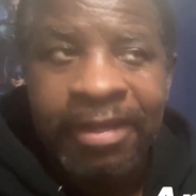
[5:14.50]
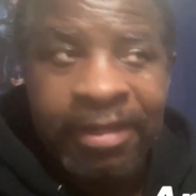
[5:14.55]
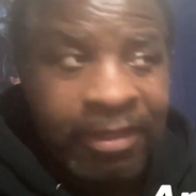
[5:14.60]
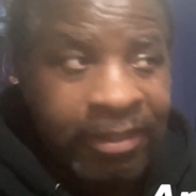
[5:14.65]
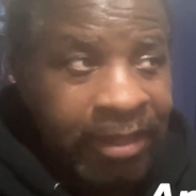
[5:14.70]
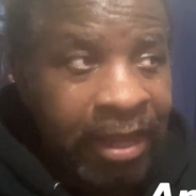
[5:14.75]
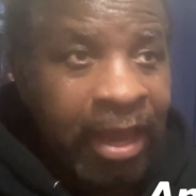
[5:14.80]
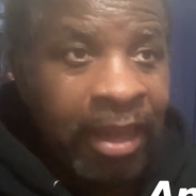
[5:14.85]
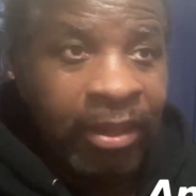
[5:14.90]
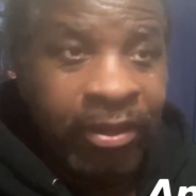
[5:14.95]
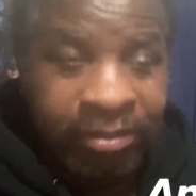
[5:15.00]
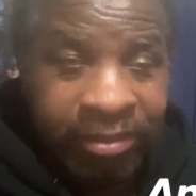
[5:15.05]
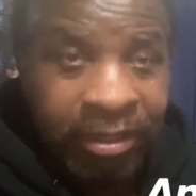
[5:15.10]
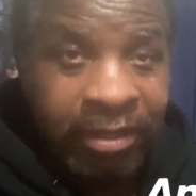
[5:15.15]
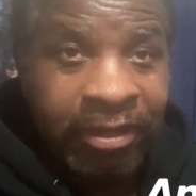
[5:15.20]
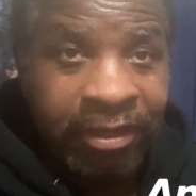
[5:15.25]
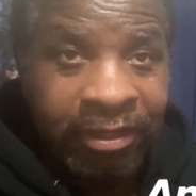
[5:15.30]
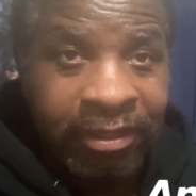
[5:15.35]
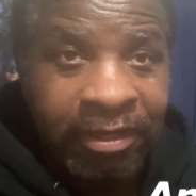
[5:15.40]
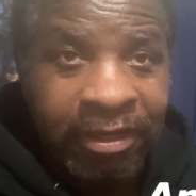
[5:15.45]
that looks
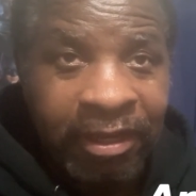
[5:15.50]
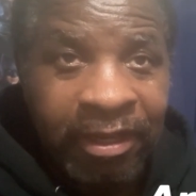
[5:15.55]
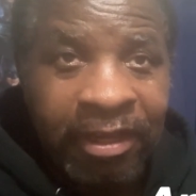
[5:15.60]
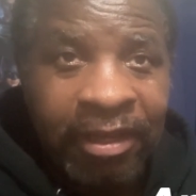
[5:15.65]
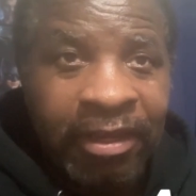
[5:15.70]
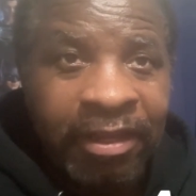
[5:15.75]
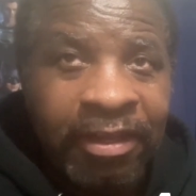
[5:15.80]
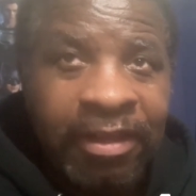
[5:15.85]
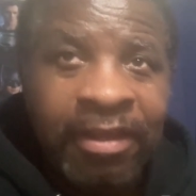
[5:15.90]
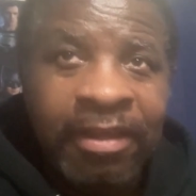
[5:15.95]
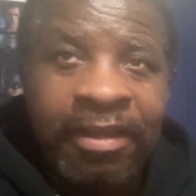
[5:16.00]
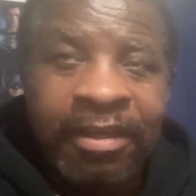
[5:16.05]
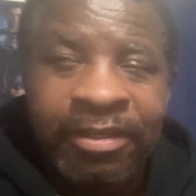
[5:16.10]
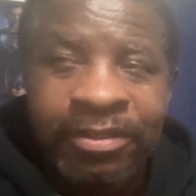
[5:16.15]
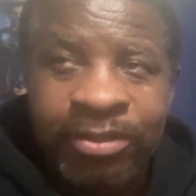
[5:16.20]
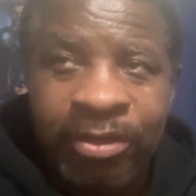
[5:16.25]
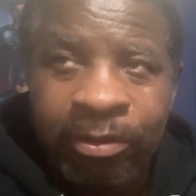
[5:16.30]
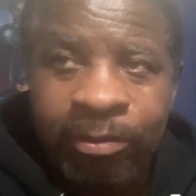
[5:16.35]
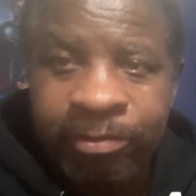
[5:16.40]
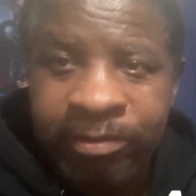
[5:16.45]
good in
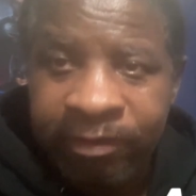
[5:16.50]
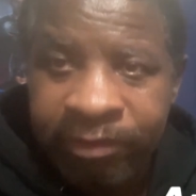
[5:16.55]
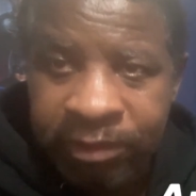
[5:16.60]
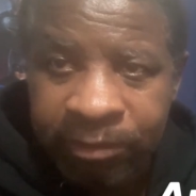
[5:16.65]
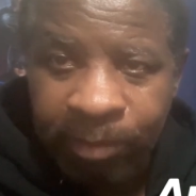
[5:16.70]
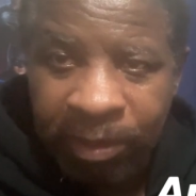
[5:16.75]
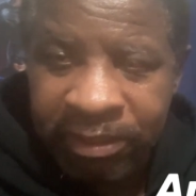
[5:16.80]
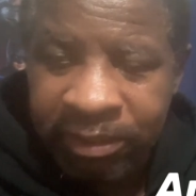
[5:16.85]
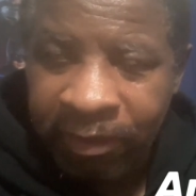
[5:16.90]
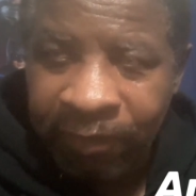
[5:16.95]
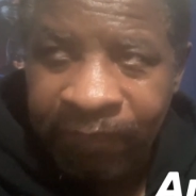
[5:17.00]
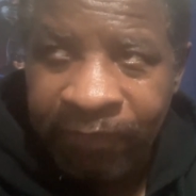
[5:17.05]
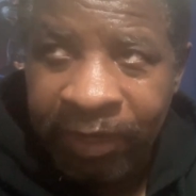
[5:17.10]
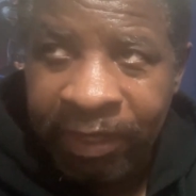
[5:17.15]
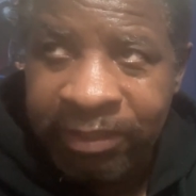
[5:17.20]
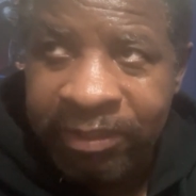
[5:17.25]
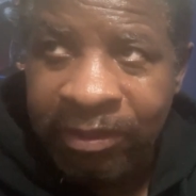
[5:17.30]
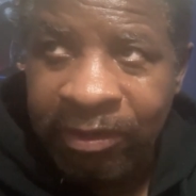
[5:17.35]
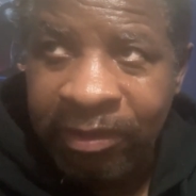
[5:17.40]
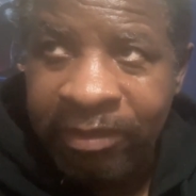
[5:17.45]
terms of special
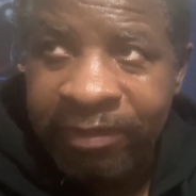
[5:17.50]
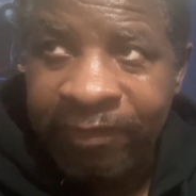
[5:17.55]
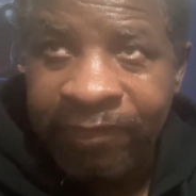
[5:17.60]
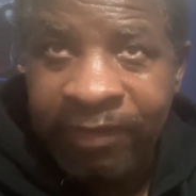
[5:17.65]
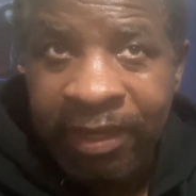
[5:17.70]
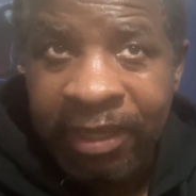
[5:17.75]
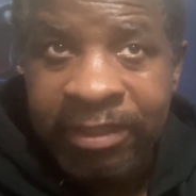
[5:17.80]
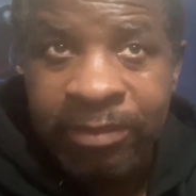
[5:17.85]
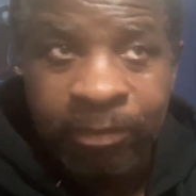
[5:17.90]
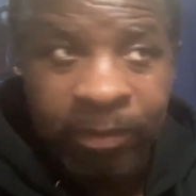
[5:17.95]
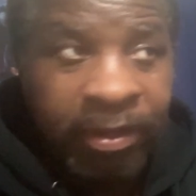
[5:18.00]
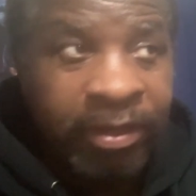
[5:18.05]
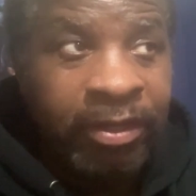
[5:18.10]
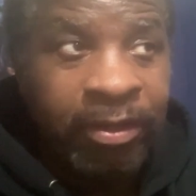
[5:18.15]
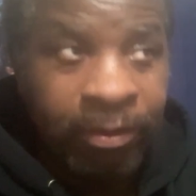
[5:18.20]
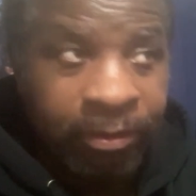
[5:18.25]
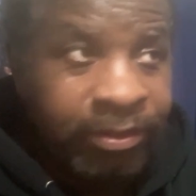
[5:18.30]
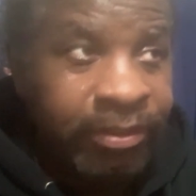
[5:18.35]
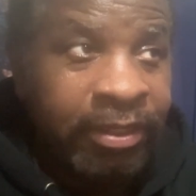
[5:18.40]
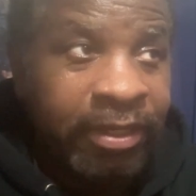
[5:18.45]
effects and all that stuff. And that's the way you
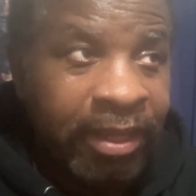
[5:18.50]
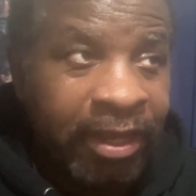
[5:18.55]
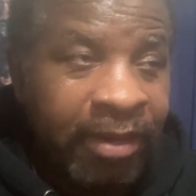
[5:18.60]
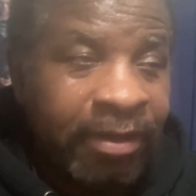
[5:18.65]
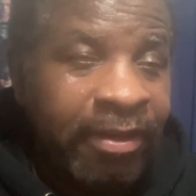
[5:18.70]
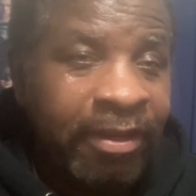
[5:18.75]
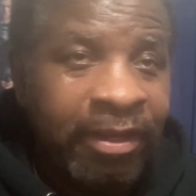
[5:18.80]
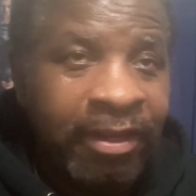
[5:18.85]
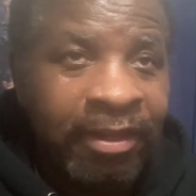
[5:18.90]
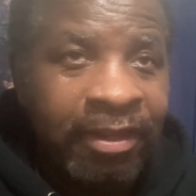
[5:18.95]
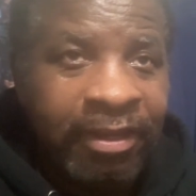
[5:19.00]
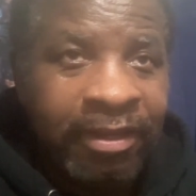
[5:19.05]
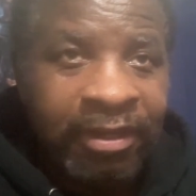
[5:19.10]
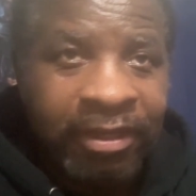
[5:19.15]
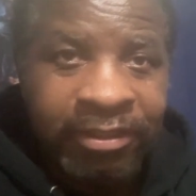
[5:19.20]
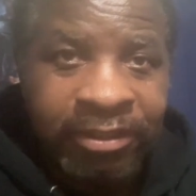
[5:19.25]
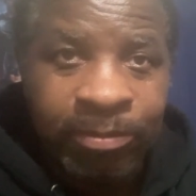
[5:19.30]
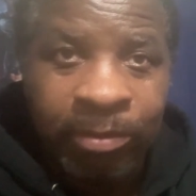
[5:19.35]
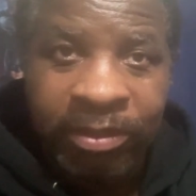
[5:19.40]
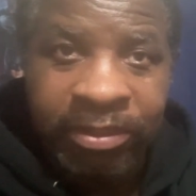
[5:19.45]
go see that,
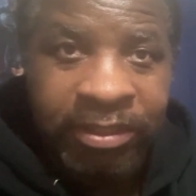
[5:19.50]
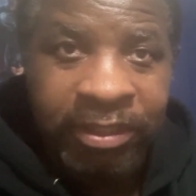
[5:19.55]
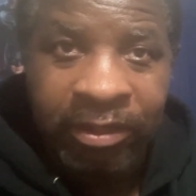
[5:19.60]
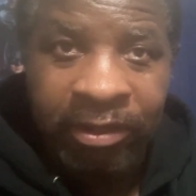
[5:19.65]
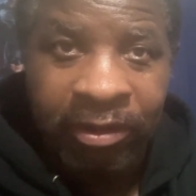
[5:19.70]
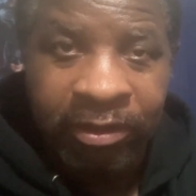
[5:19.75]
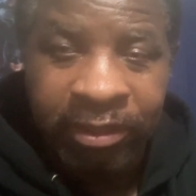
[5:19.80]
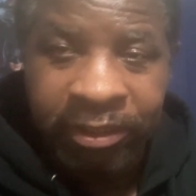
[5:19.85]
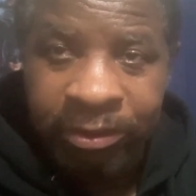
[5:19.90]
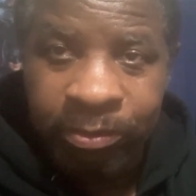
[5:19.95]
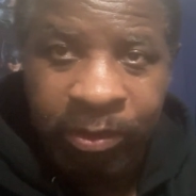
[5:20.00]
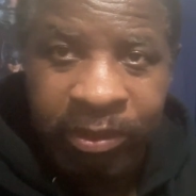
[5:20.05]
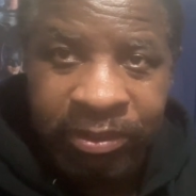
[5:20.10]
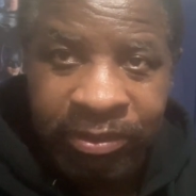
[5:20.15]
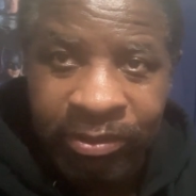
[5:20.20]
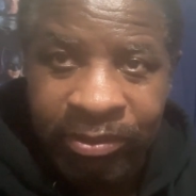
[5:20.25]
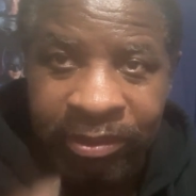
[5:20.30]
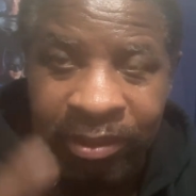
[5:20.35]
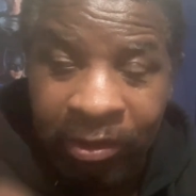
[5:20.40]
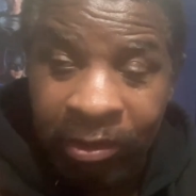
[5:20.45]
because you want to see all the
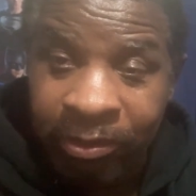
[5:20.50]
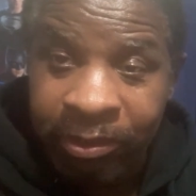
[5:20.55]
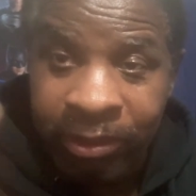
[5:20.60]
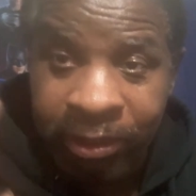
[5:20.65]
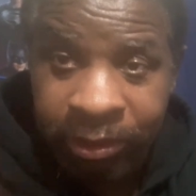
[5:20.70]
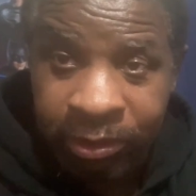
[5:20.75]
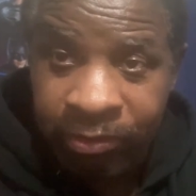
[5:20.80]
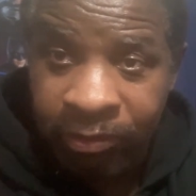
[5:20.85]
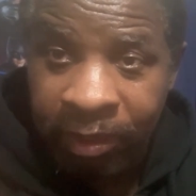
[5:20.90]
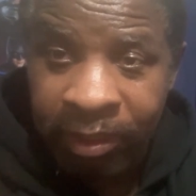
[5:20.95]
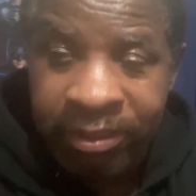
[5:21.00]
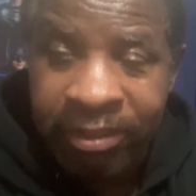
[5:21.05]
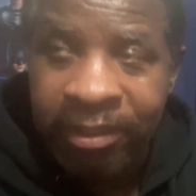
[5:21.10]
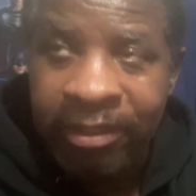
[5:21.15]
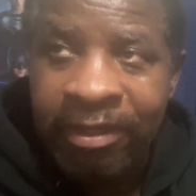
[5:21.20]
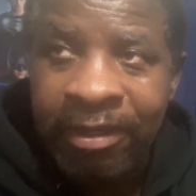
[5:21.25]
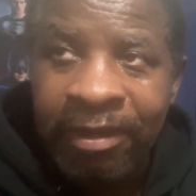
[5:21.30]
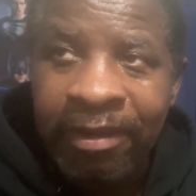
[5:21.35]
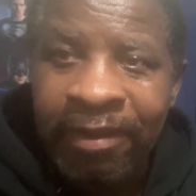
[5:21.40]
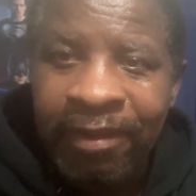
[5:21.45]
twisters and all the
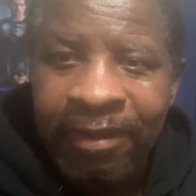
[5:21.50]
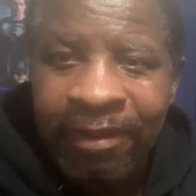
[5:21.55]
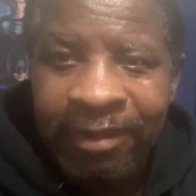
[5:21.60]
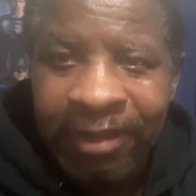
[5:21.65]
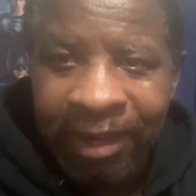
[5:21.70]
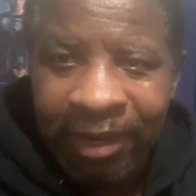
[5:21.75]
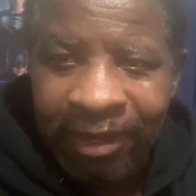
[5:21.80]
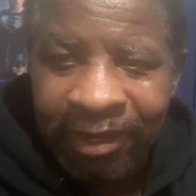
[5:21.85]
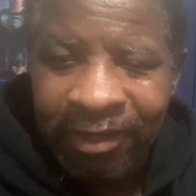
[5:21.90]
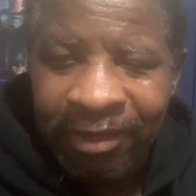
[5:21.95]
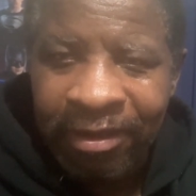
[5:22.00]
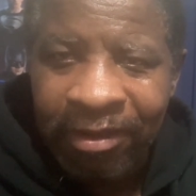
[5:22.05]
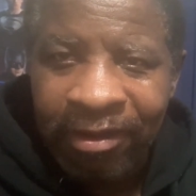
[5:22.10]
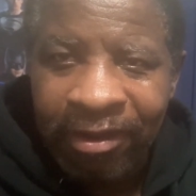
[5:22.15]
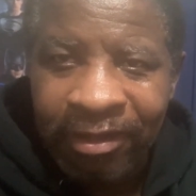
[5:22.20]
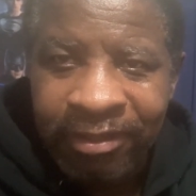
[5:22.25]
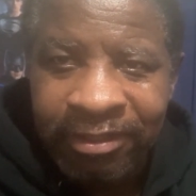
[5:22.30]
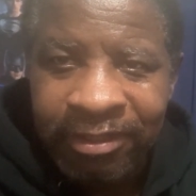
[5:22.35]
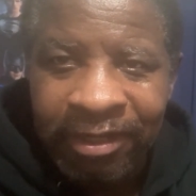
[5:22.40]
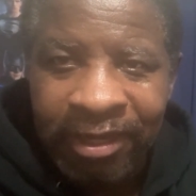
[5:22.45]
destruction that can
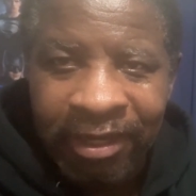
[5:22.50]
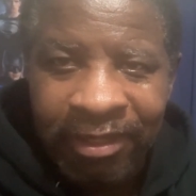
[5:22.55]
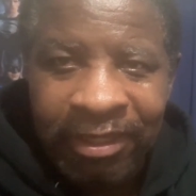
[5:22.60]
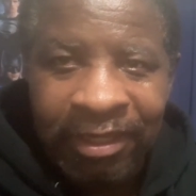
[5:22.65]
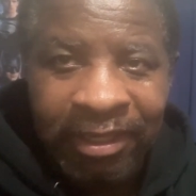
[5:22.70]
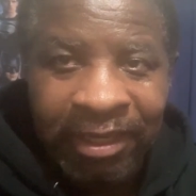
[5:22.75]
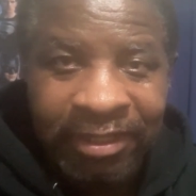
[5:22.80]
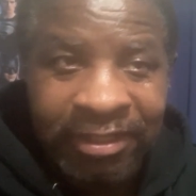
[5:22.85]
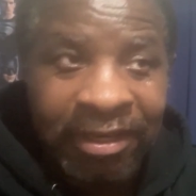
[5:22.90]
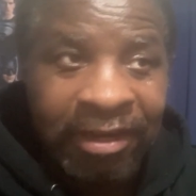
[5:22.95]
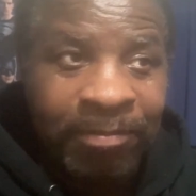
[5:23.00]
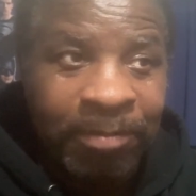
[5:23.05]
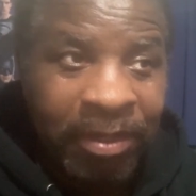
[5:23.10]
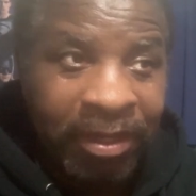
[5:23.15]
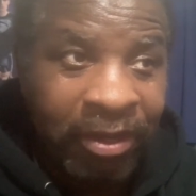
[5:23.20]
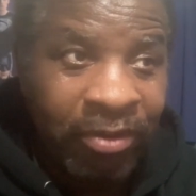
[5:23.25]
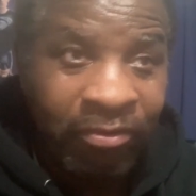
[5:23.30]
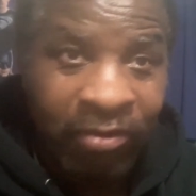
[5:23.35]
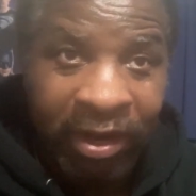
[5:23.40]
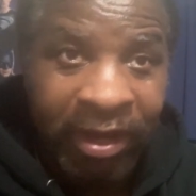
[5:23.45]
cause. And I think that's going to be
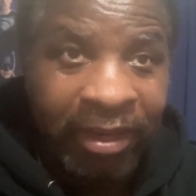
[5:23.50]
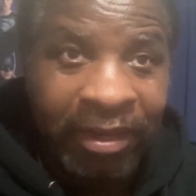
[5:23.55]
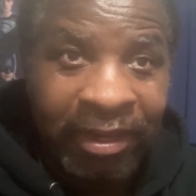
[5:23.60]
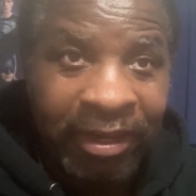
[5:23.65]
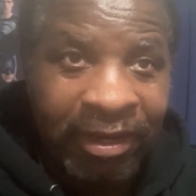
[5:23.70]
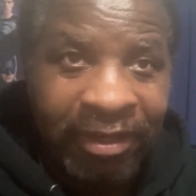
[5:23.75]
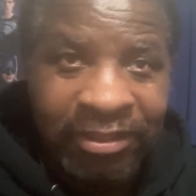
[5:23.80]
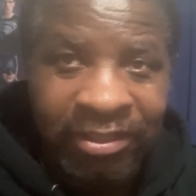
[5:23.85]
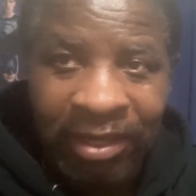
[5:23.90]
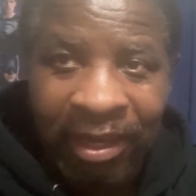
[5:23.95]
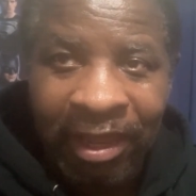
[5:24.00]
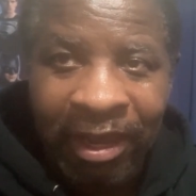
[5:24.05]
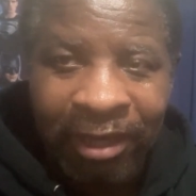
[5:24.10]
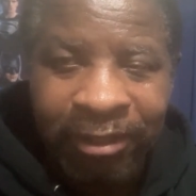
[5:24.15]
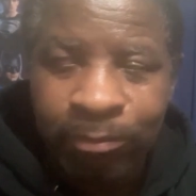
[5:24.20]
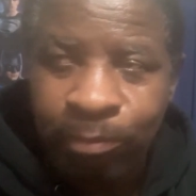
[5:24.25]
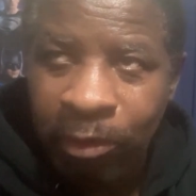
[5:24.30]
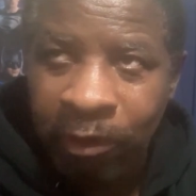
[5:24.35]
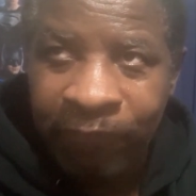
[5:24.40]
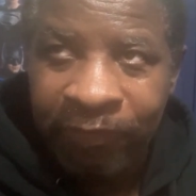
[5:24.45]
great. And that July is
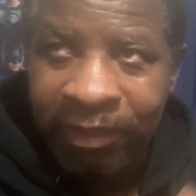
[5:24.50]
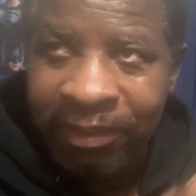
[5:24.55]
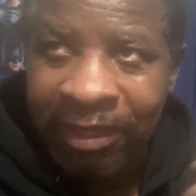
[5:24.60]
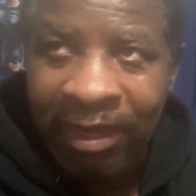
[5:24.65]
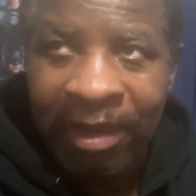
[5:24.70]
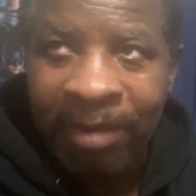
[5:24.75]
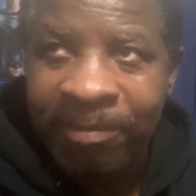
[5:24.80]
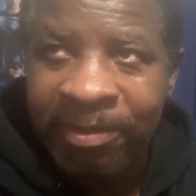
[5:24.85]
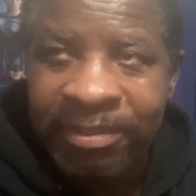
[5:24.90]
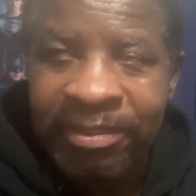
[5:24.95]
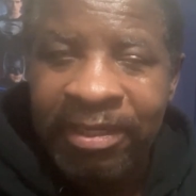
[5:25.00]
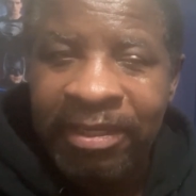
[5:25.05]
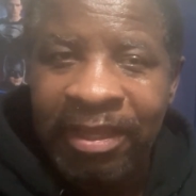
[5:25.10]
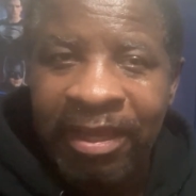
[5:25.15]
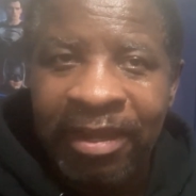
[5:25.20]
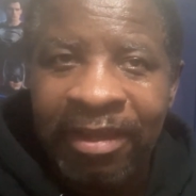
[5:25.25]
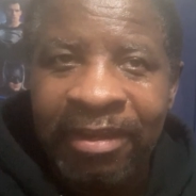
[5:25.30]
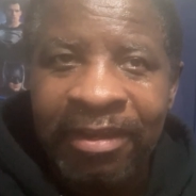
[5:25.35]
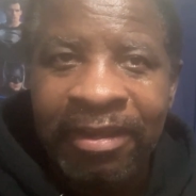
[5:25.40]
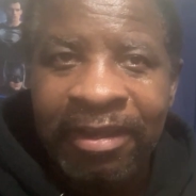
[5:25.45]
perfect time to see
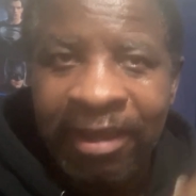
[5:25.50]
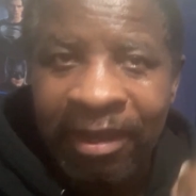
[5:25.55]
that.